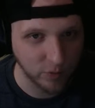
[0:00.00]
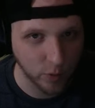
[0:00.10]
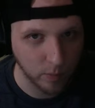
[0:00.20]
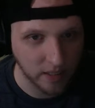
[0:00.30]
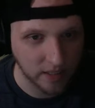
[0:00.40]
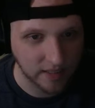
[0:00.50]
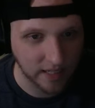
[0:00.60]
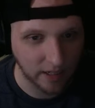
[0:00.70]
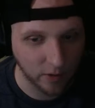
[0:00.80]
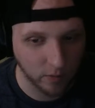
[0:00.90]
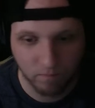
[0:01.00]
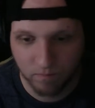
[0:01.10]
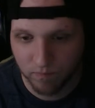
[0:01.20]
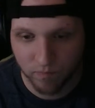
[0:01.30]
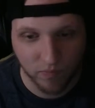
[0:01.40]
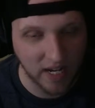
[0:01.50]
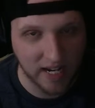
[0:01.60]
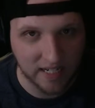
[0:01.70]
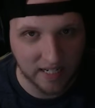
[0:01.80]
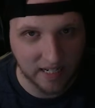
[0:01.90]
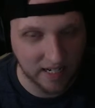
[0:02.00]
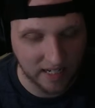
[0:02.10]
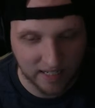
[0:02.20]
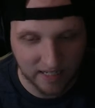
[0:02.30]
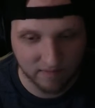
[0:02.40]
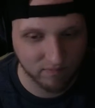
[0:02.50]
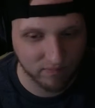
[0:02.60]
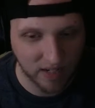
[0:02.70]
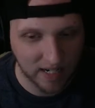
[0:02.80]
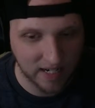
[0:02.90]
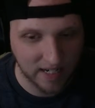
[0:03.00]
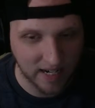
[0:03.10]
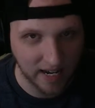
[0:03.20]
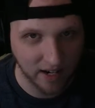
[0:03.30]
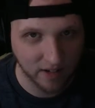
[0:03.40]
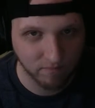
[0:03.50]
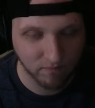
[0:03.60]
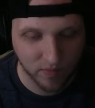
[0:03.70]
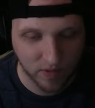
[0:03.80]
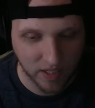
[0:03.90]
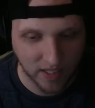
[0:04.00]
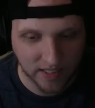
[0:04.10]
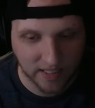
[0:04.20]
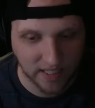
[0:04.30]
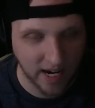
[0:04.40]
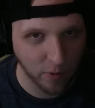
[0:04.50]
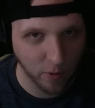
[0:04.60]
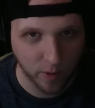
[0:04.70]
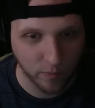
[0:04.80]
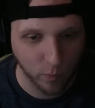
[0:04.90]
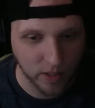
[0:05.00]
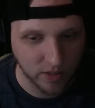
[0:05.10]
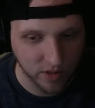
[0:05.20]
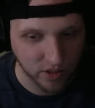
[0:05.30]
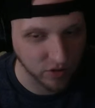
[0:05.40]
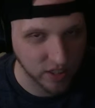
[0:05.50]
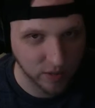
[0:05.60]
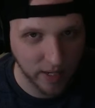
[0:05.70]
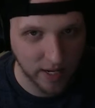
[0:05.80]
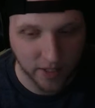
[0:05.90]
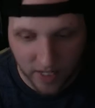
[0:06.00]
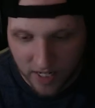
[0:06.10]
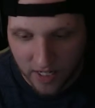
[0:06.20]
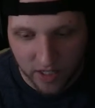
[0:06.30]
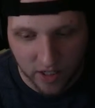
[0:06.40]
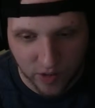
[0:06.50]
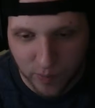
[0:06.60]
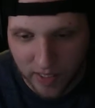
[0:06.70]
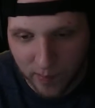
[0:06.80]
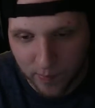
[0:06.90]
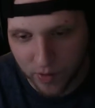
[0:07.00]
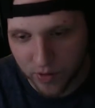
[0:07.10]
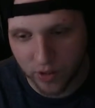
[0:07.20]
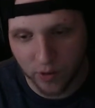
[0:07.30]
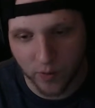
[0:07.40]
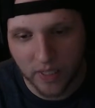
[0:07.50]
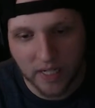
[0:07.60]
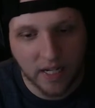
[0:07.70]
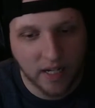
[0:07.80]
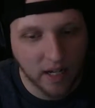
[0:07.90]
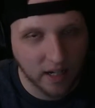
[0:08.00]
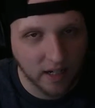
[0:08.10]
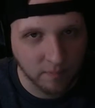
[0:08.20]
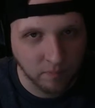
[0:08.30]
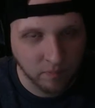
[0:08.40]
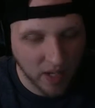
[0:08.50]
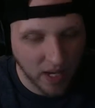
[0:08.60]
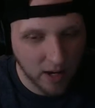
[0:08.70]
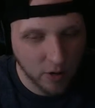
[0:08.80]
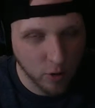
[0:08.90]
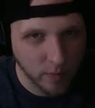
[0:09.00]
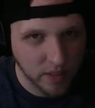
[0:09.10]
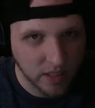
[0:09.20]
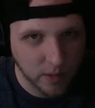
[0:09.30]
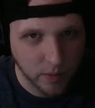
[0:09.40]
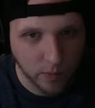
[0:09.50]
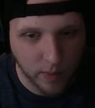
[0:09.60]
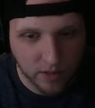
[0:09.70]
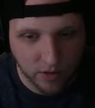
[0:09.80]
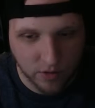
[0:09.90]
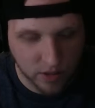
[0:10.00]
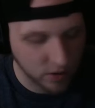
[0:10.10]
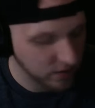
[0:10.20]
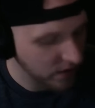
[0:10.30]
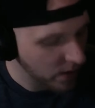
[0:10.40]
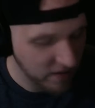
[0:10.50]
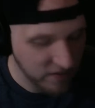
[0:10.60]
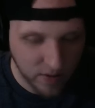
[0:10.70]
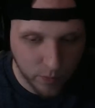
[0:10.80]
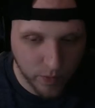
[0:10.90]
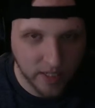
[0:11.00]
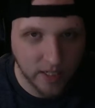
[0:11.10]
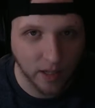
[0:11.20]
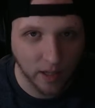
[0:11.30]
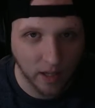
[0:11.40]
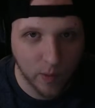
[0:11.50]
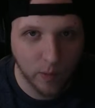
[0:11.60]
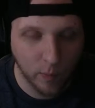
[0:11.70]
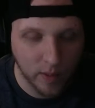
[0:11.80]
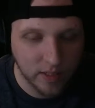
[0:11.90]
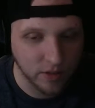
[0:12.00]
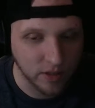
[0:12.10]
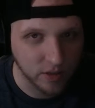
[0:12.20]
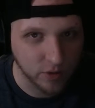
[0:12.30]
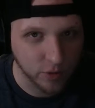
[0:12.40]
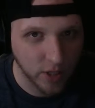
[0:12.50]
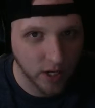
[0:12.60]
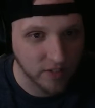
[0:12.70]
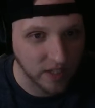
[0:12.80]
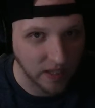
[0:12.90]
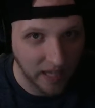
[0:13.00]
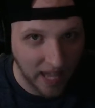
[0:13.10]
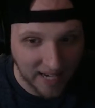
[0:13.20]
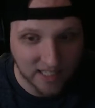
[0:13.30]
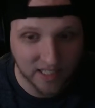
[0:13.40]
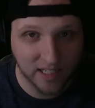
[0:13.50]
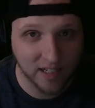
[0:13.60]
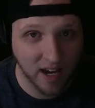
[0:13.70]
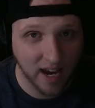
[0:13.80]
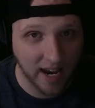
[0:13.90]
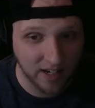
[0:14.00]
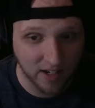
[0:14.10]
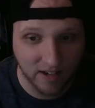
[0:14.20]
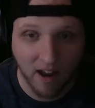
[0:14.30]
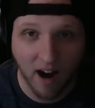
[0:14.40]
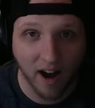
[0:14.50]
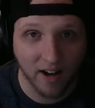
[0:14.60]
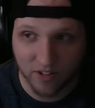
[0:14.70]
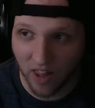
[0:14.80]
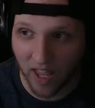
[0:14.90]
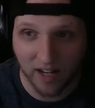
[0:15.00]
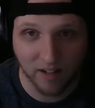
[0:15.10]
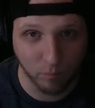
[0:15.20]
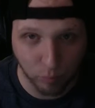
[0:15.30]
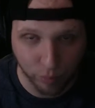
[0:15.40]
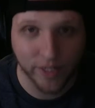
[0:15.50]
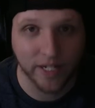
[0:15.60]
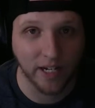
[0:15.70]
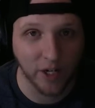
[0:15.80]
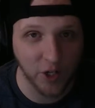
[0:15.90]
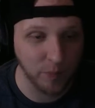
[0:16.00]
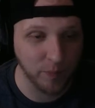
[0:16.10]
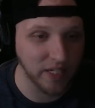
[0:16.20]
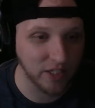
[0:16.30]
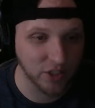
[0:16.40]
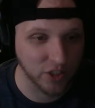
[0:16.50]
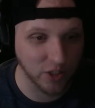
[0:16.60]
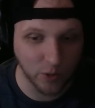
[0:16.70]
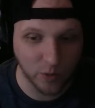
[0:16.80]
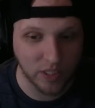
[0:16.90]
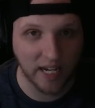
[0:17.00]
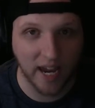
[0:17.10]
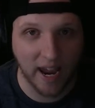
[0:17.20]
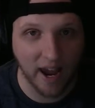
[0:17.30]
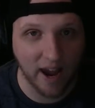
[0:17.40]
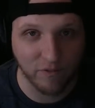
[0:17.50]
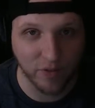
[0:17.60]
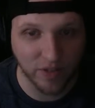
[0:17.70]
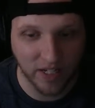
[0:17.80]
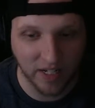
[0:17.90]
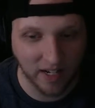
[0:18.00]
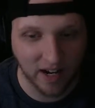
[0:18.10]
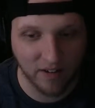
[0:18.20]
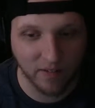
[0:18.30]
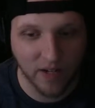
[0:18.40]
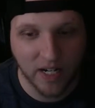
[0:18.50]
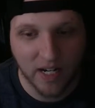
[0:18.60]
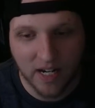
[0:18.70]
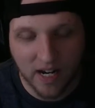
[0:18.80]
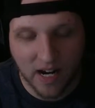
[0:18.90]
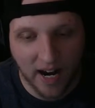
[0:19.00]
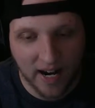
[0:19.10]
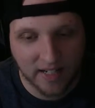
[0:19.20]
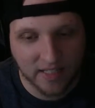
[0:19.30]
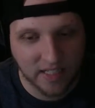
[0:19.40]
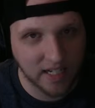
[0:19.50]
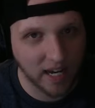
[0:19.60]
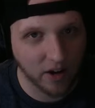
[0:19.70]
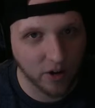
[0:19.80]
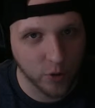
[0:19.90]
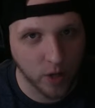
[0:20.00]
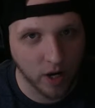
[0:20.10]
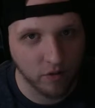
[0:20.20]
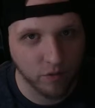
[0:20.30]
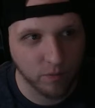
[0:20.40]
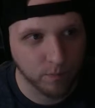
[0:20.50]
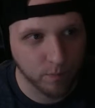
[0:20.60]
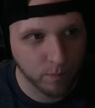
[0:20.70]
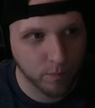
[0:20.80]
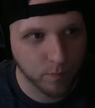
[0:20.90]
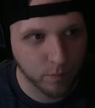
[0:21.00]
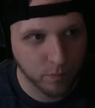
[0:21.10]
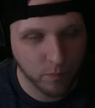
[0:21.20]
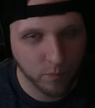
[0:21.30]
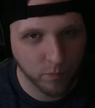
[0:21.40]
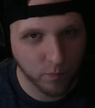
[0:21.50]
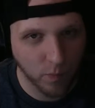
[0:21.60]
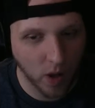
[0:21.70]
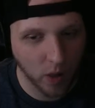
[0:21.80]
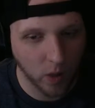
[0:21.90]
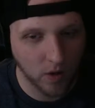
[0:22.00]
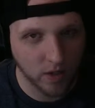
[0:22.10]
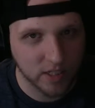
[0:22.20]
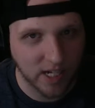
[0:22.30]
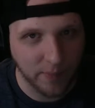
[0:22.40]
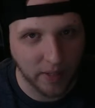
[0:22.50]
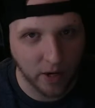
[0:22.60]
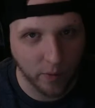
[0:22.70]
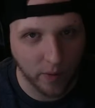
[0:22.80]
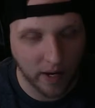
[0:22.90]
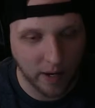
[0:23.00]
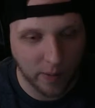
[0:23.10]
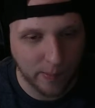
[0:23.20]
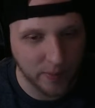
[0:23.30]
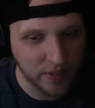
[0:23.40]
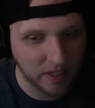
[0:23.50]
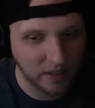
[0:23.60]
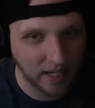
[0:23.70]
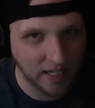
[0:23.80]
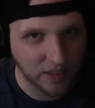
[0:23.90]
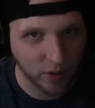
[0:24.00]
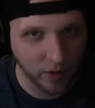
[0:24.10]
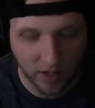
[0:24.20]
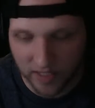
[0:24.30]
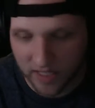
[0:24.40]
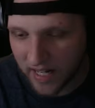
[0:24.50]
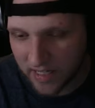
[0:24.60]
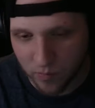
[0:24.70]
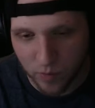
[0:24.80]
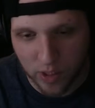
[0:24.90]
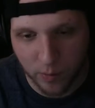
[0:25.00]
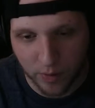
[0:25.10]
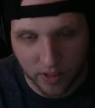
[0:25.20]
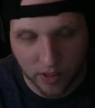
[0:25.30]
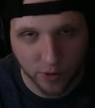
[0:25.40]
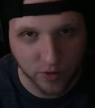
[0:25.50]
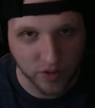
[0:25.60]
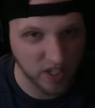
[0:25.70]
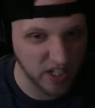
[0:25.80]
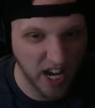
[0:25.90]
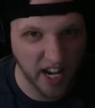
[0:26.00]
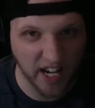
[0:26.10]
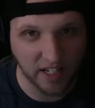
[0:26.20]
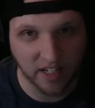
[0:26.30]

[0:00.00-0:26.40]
bucks now, any day. Seagate or Western Digital, doesn't matter. You can just pick up those two. I normally stick with the Western Digital. I've had really good luck with Western Digital drives lasting and not like bricking on me and just losing everything. Like I had a Seagate hard drive a long time ago, and I remember it didn't last very long. And then I had some cheaper externals that died.